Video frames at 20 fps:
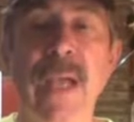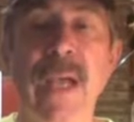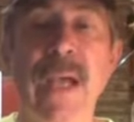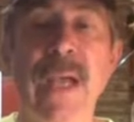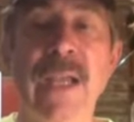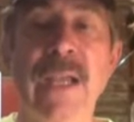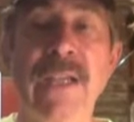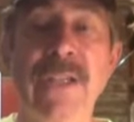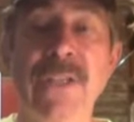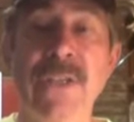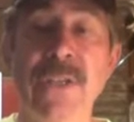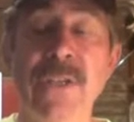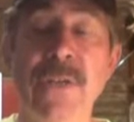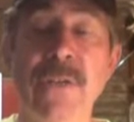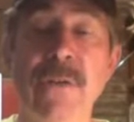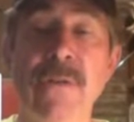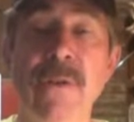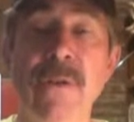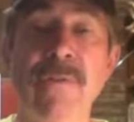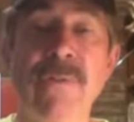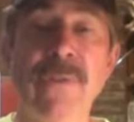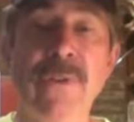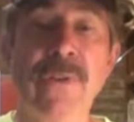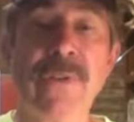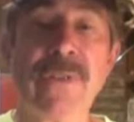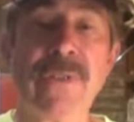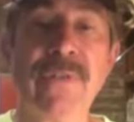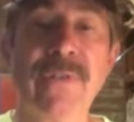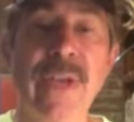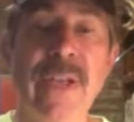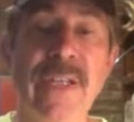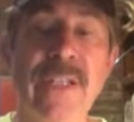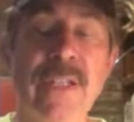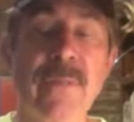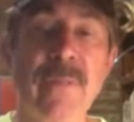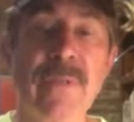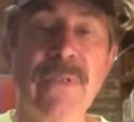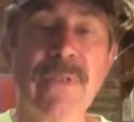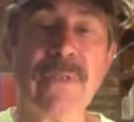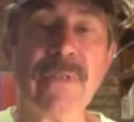I continue to grow fruits and
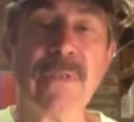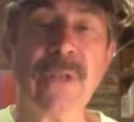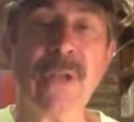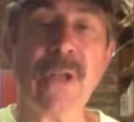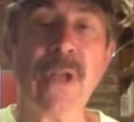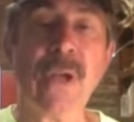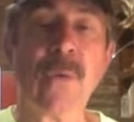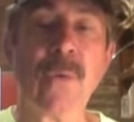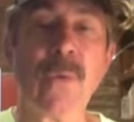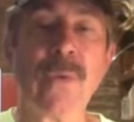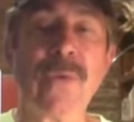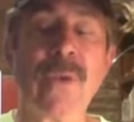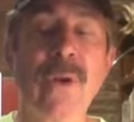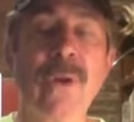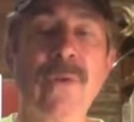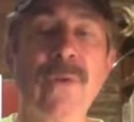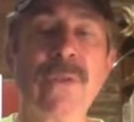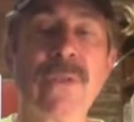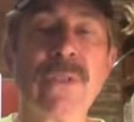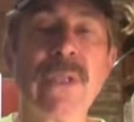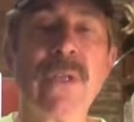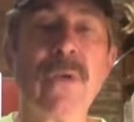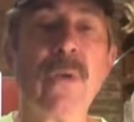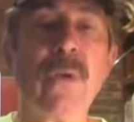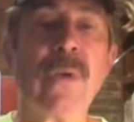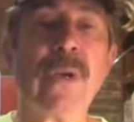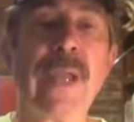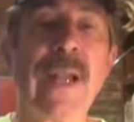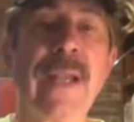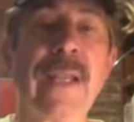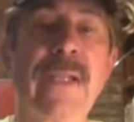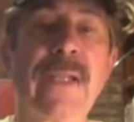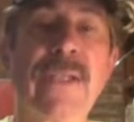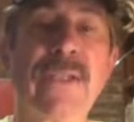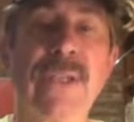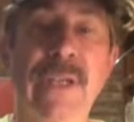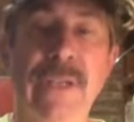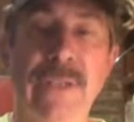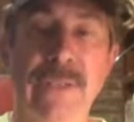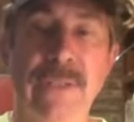vegetables along with goats and organic
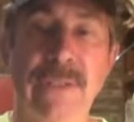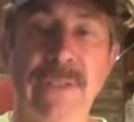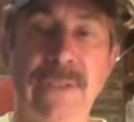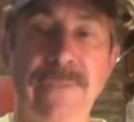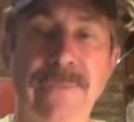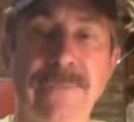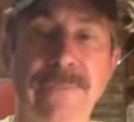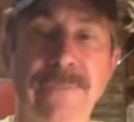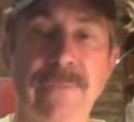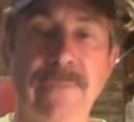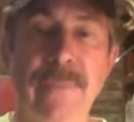chickens.